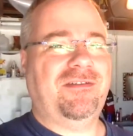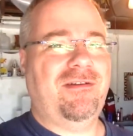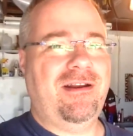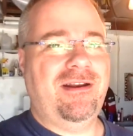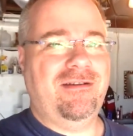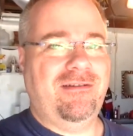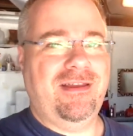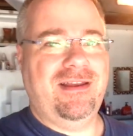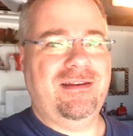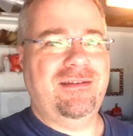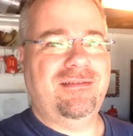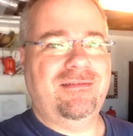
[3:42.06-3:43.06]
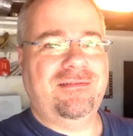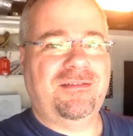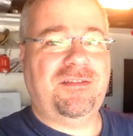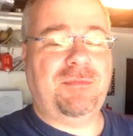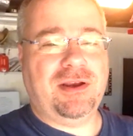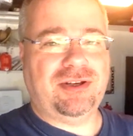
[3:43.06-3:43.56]
around here that
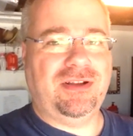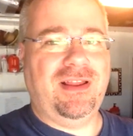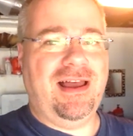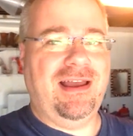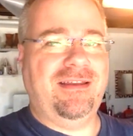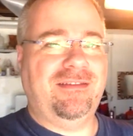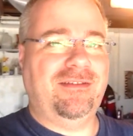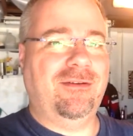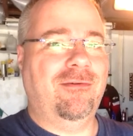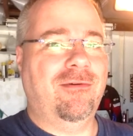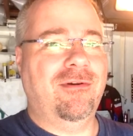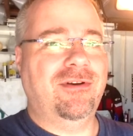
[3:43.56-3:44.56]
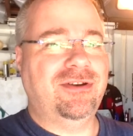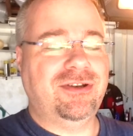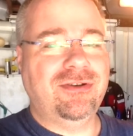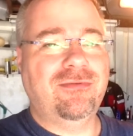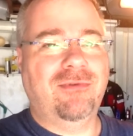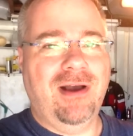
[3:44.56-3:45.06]
specialize or
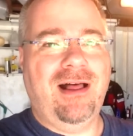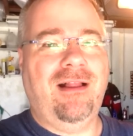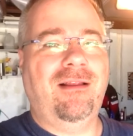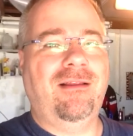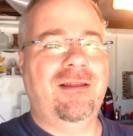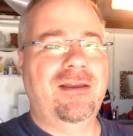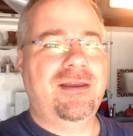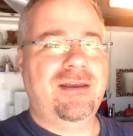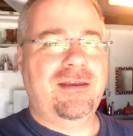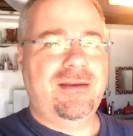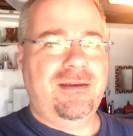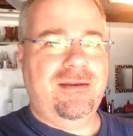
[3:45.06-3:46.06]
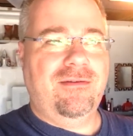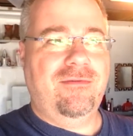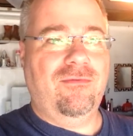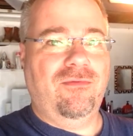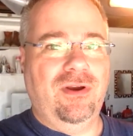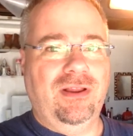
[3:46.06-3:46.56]
do well
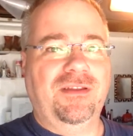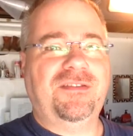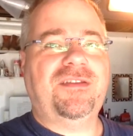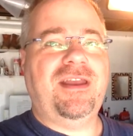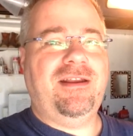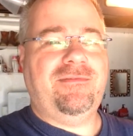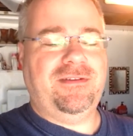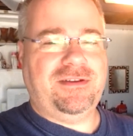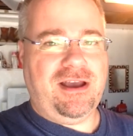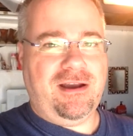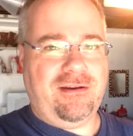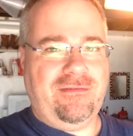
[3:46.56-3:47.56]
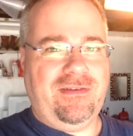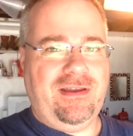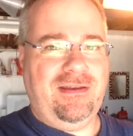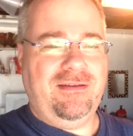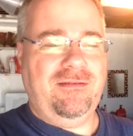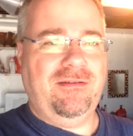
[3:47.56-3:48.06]
real estate
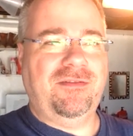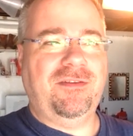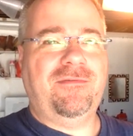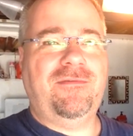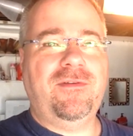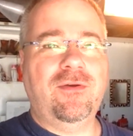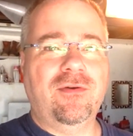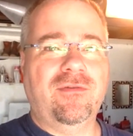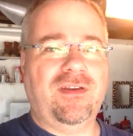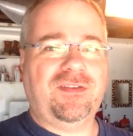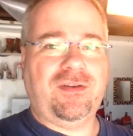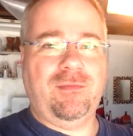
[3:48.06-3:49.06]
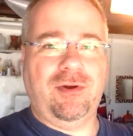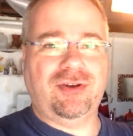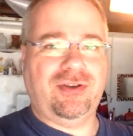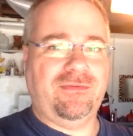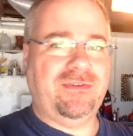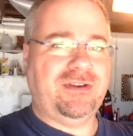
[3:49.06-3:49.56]
photography. I mean, there's a few of us
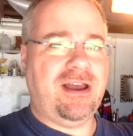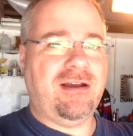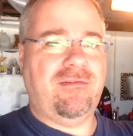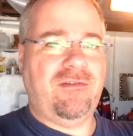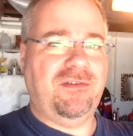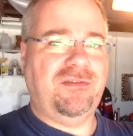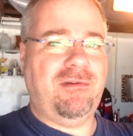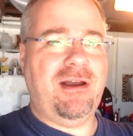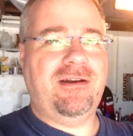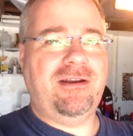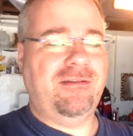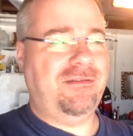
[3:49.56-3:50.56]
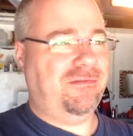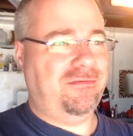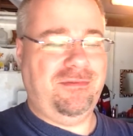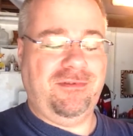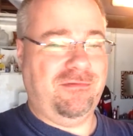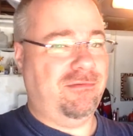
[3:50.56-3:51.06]
commercial photographers around here.
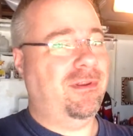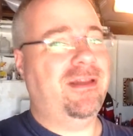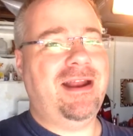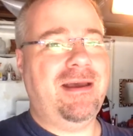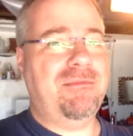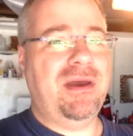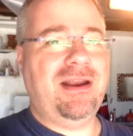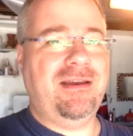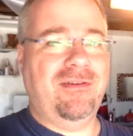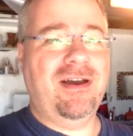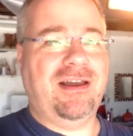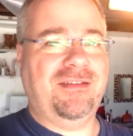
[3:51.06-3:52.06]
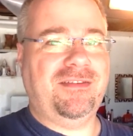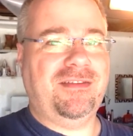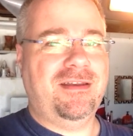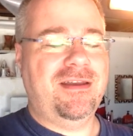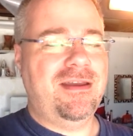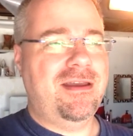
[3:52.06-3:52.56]
There's really not many of us.
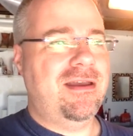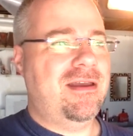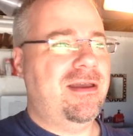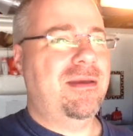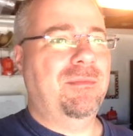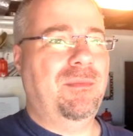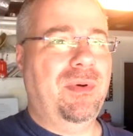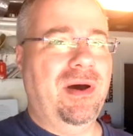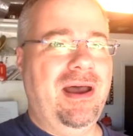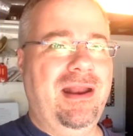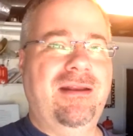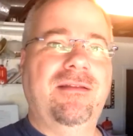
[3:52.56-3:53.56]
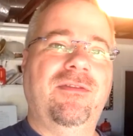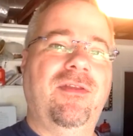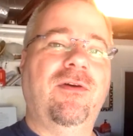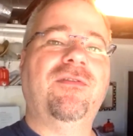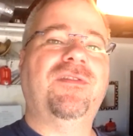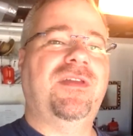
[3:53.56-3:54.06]
But
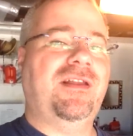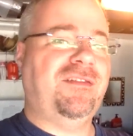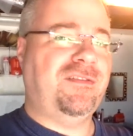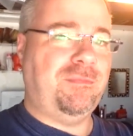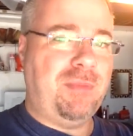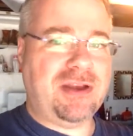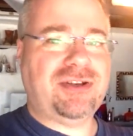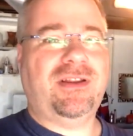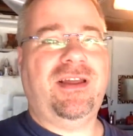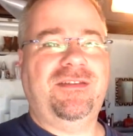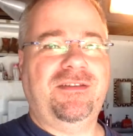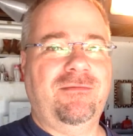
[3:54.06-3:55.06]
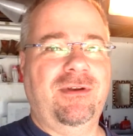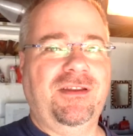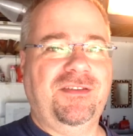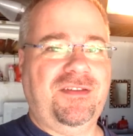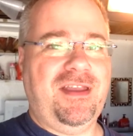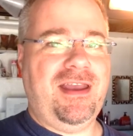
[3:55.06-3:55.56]
those that specialize in real
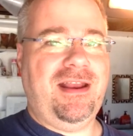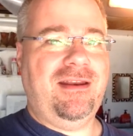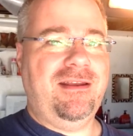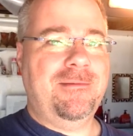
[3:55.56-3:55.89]
estate